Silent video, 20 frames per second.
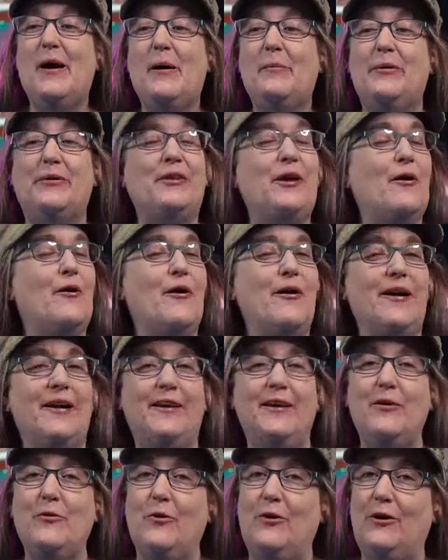but they are
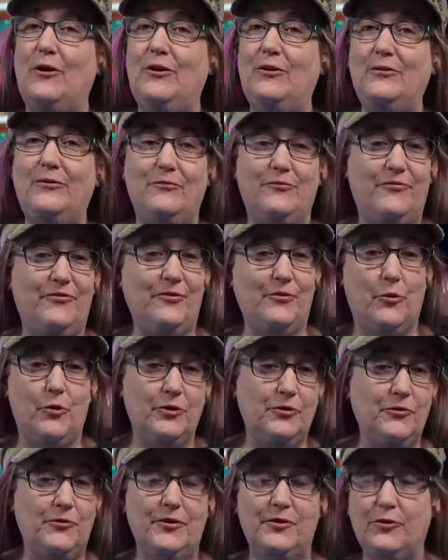adding all
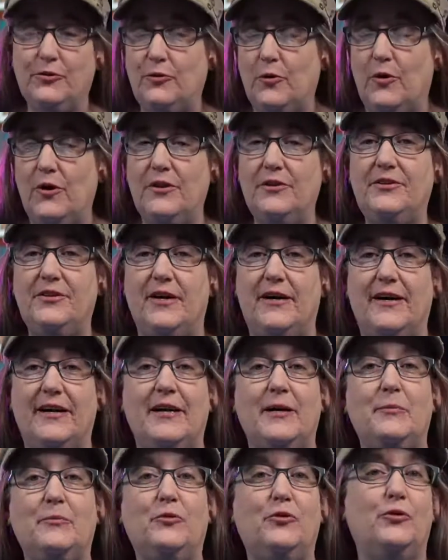new features all the
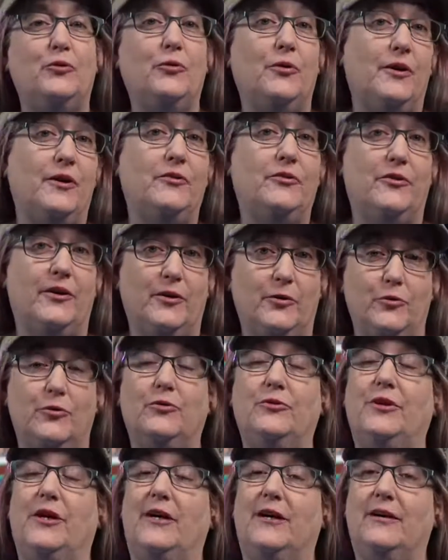time to things like
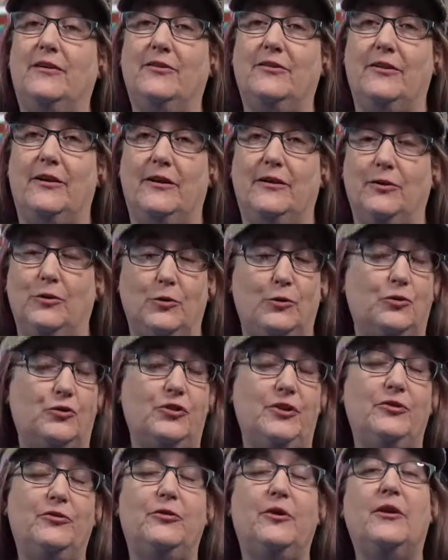Google Docs and Google
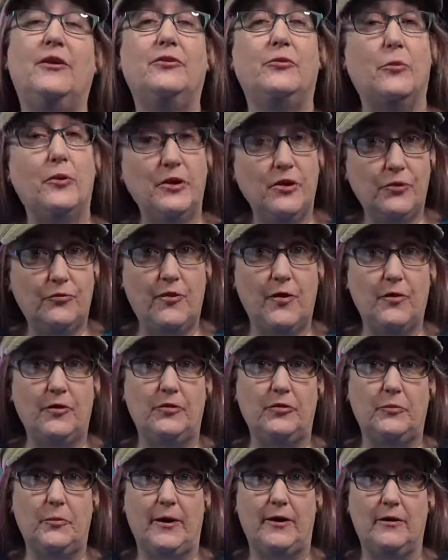Sheets and all that. So we're going to
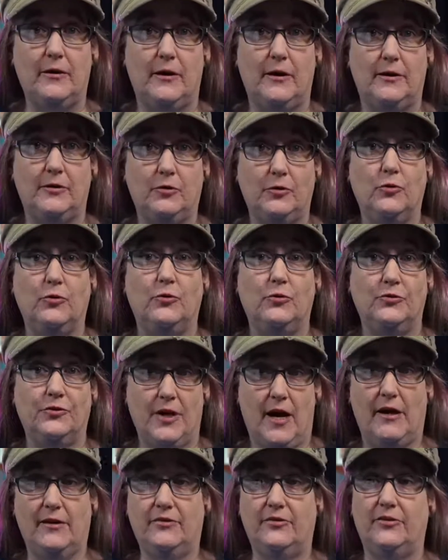focus on Google
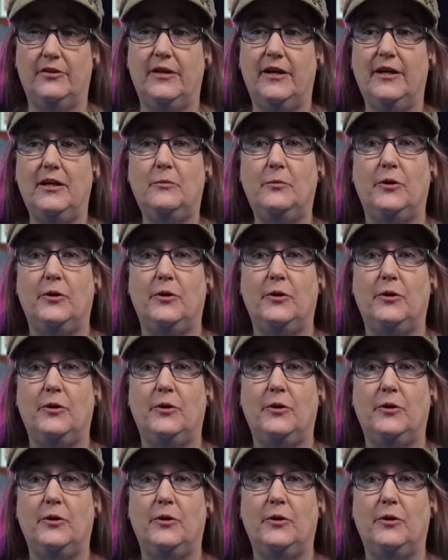Docs tonight